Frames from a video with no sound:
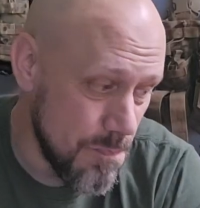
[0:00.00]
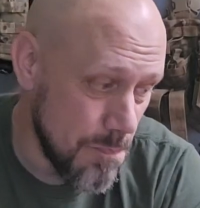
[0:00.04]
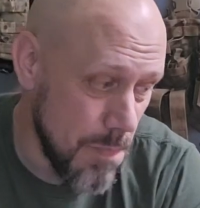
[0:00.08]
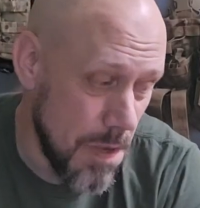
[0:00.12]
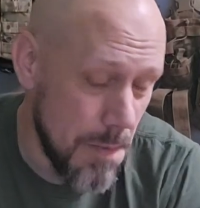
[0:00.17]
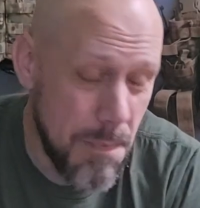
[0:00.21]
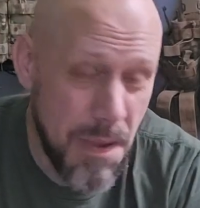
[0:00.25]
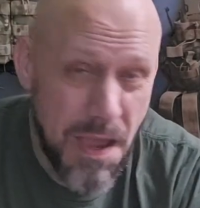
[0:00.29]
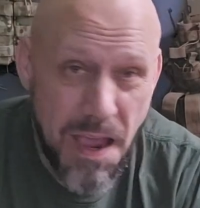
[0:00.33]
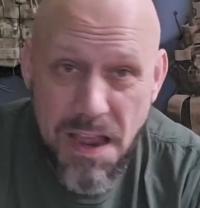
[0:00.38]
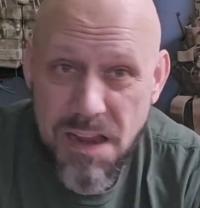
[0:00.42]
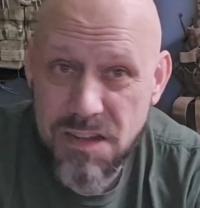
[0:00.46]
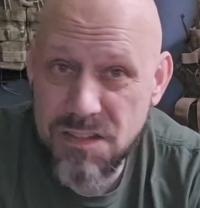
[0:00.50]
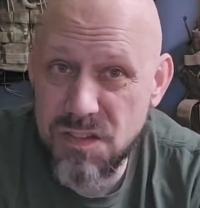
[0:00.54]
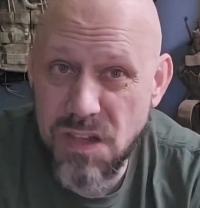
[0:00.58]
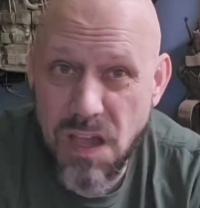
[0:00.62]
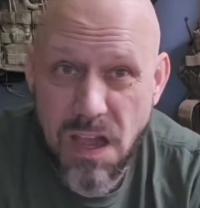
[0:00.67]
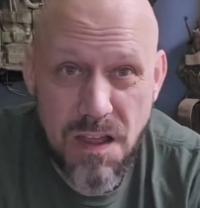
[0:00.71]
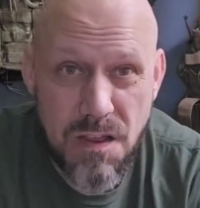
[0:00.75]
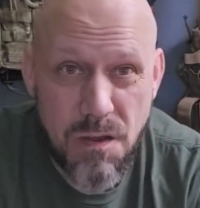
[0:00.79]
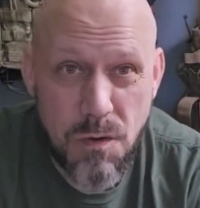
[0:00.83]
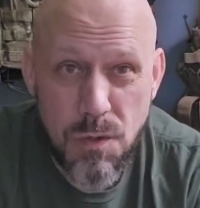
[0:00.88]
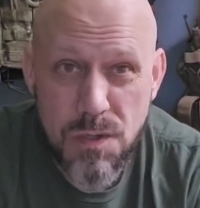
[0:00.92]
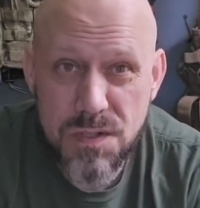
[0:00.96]
my packs,
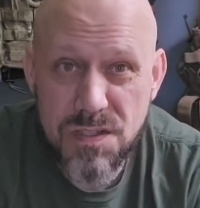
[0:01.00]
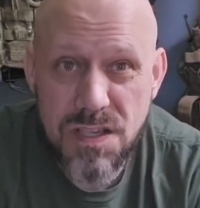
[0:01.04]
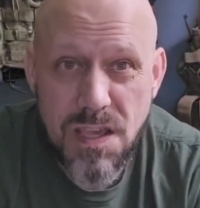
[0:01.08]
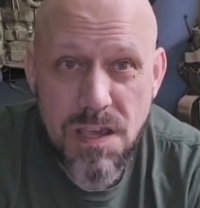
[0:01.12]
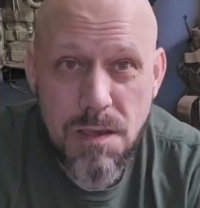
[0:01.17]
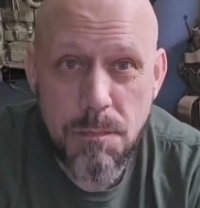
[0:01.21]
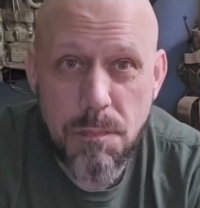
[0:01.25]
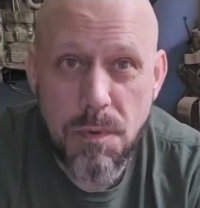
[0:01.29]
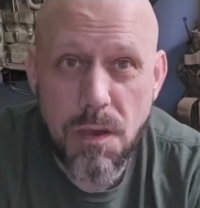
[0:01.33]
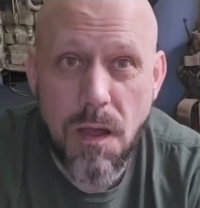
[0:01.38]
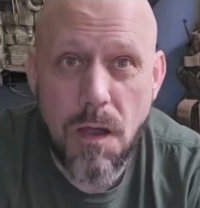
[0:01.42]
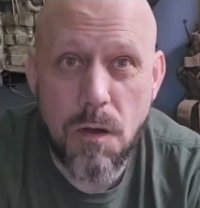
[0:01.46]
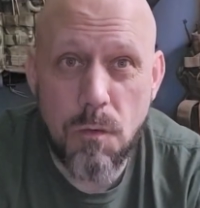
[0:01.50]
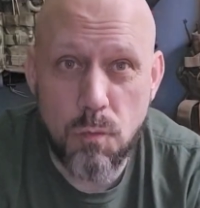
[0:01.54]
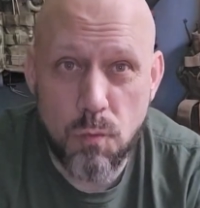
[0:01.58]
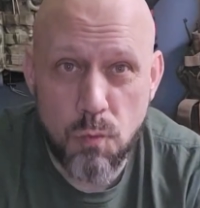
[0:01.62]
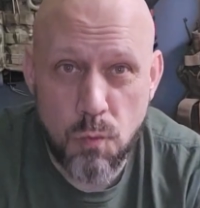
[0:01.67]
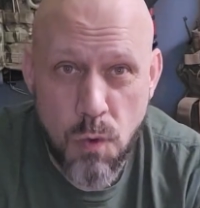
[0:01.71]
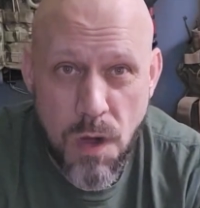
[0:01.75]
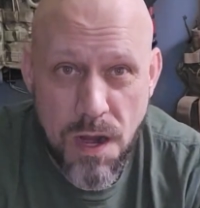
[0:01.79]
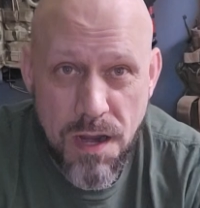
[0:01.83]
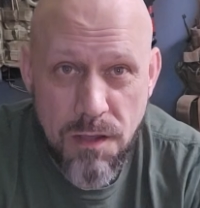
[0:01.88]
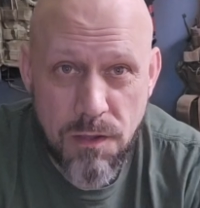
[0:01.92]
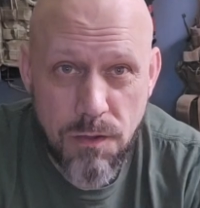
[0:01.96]
I always keep a
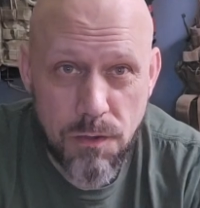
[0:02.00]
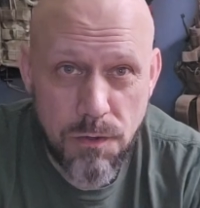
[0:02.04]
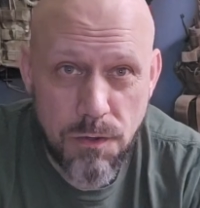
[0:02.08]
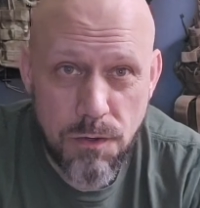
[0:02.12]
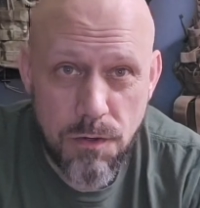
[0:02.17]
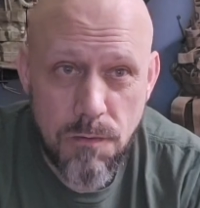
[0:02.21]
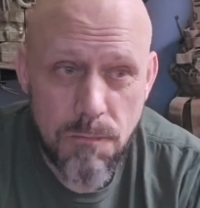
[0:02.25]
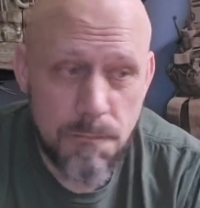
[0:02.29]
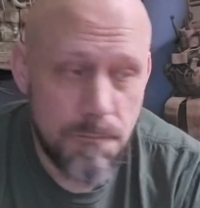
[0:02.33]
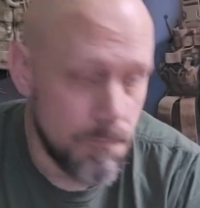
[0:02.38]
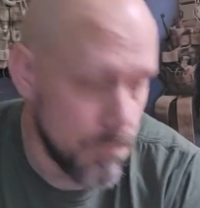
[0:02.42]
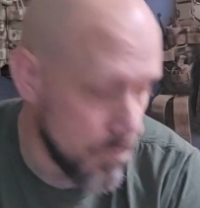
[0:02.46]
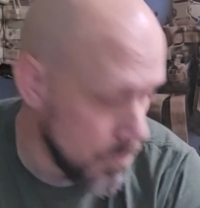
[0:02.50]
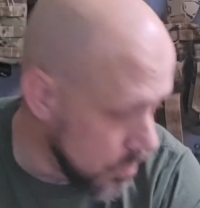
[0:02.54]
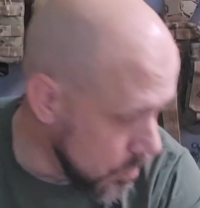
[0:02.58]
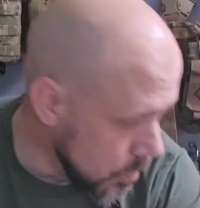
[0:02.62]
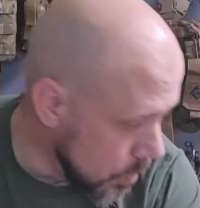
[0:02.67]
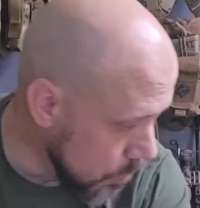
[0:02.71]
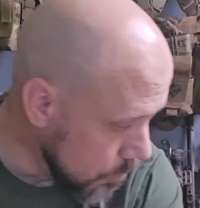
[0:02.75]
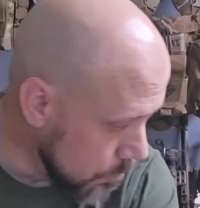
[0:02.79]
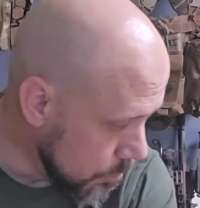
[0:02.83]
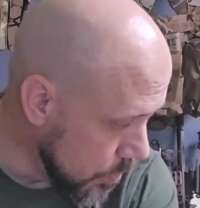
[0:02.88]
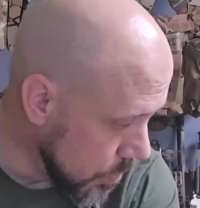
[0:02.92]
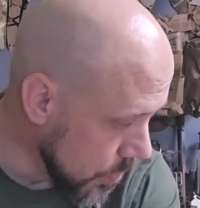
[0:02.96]
regular
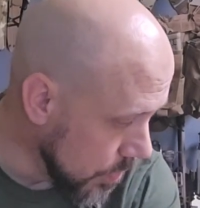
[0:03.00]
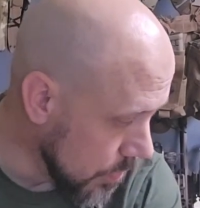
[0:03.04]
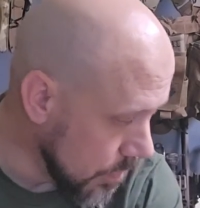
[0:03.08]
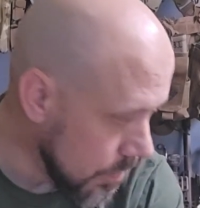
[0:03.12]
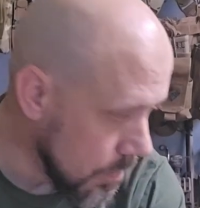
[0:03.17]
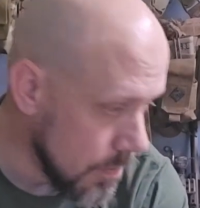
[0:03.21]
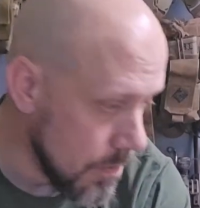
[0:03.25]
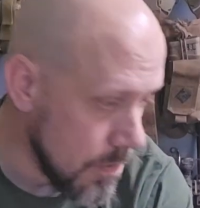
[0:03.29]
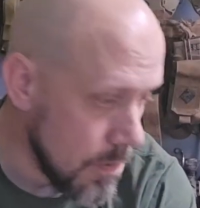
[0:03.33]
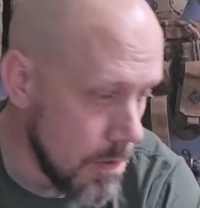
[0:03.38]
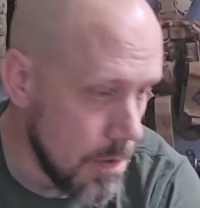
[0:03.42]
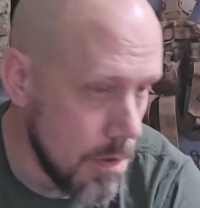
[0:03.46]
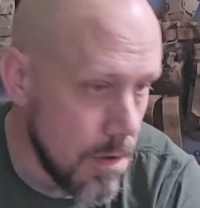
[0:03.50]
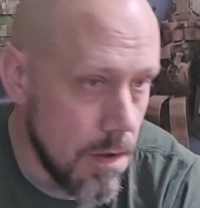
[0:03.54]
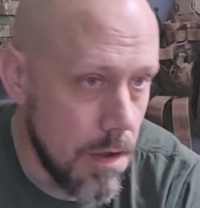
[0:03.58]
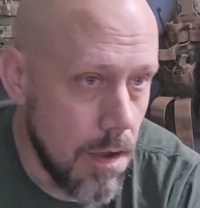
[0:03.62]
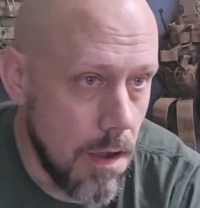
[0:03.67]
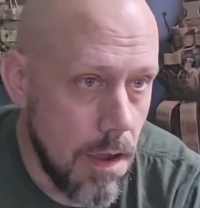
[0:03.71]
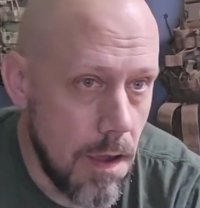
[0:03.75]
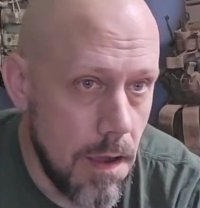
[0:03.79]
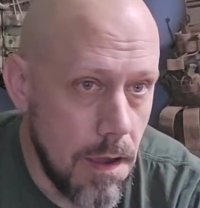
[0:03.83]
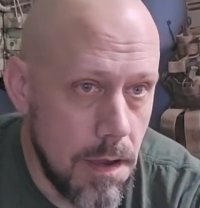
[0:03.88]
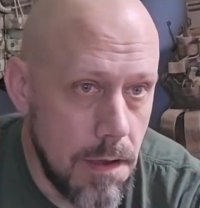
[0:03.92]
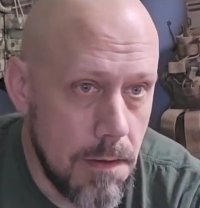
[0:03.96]
notebook
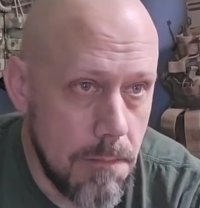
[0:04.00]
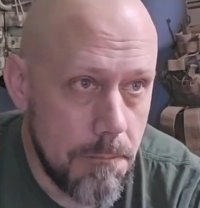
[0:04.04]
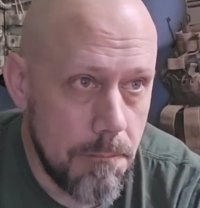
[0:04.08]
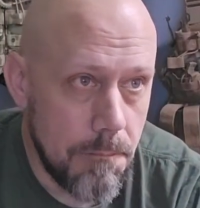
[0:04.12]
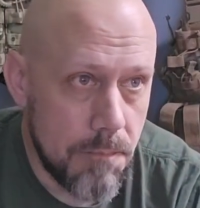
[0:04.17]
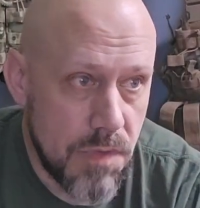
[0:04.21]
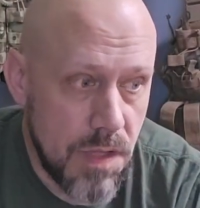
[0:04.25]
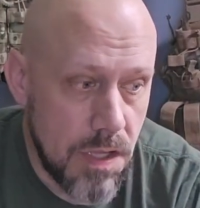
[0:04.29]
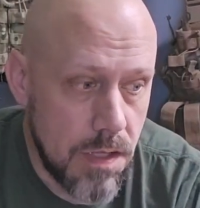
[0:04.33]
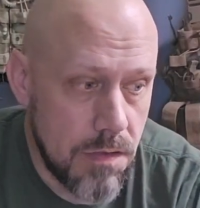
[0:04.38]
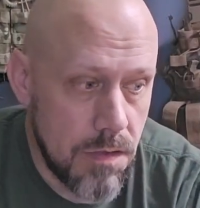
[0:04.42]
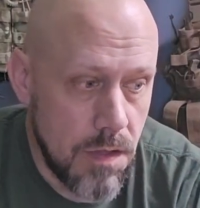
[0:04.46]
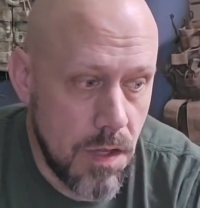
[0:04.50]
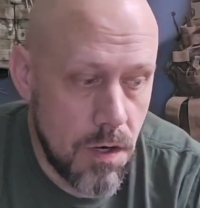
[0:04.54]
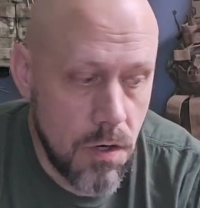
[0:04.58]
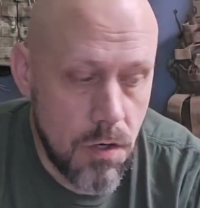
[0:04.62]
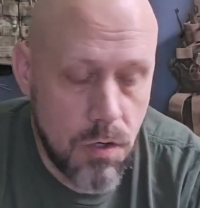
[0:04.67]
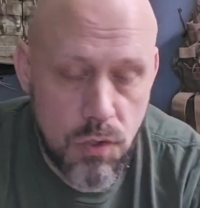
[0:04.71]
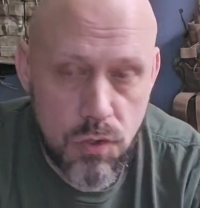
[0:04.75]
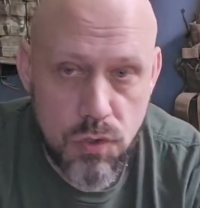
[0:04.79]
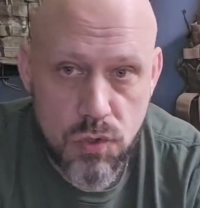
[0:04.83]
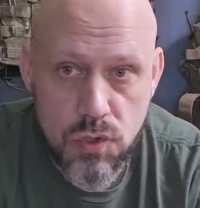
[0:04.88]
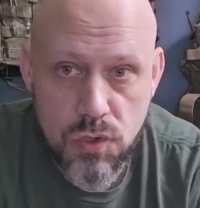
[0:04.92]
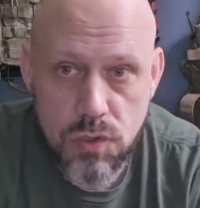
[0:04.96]
in
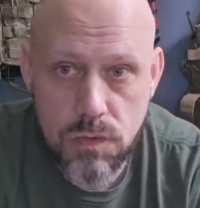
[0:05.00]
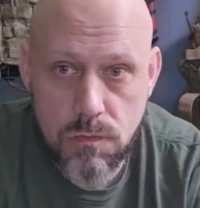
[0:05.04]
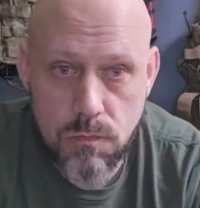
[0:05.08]
there